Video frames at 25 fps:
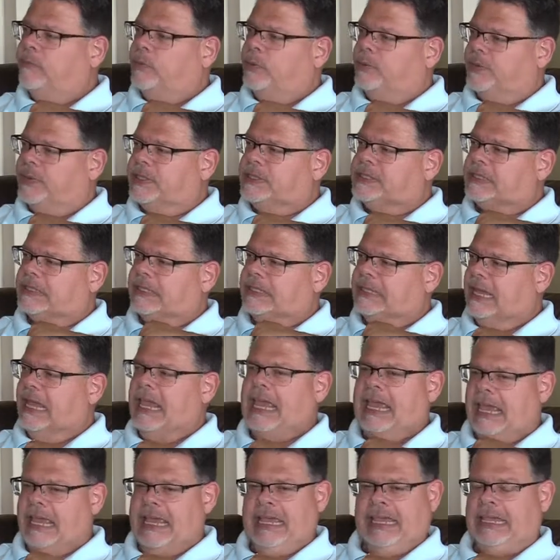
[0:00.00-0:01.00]
with this
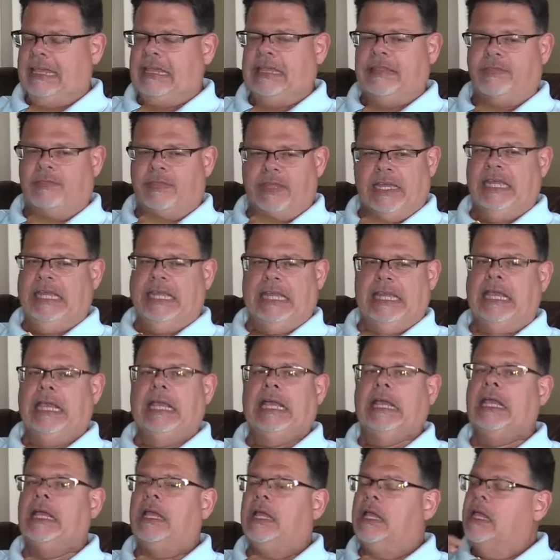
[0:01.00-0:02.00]
gay
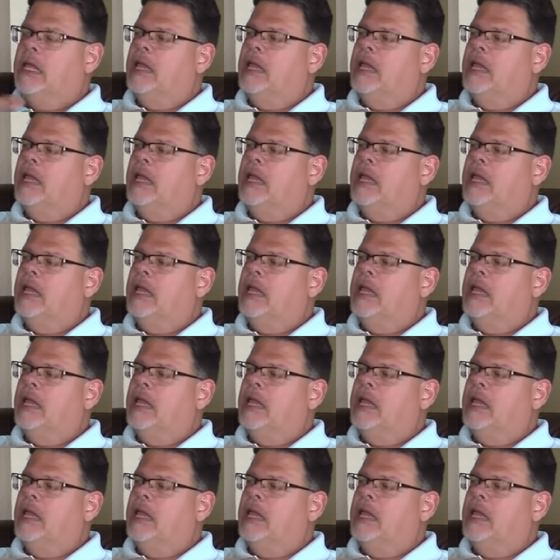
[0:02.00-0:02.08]
thing,